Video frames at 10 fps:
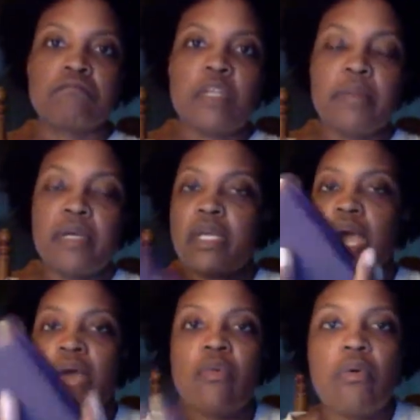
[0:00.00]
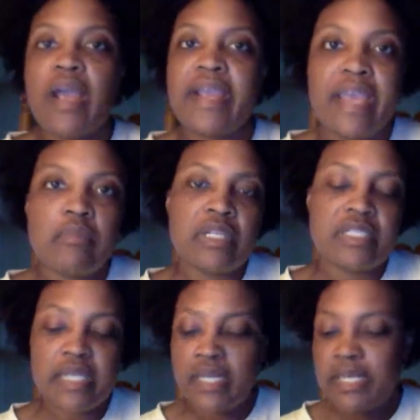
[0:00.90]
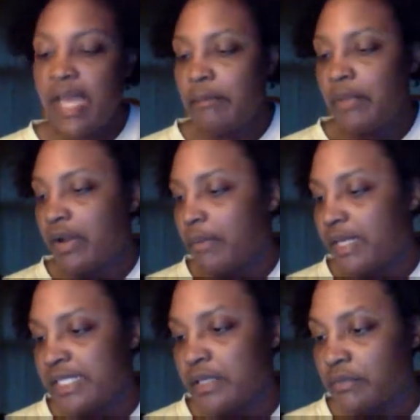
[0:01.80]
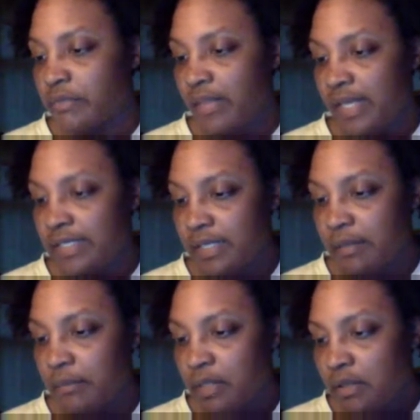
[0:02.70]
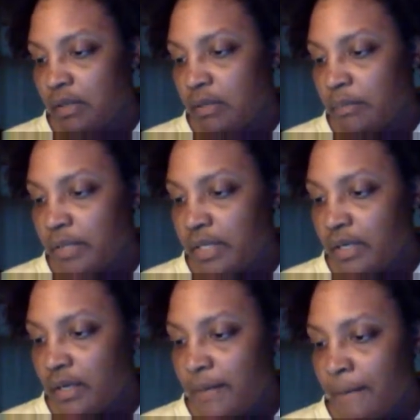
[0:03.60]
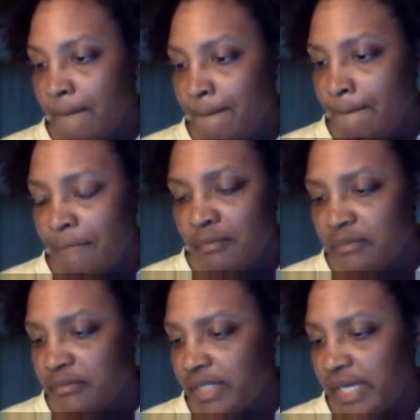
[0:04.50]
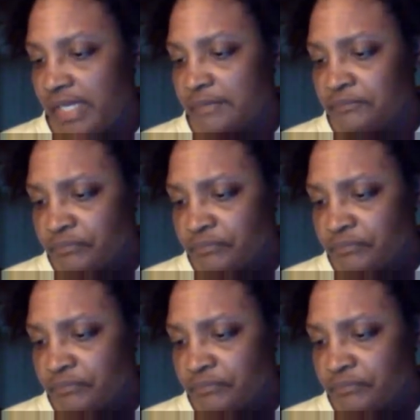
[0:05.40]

But either or, I can't really say that he got buried by Cena around that time. But yeah.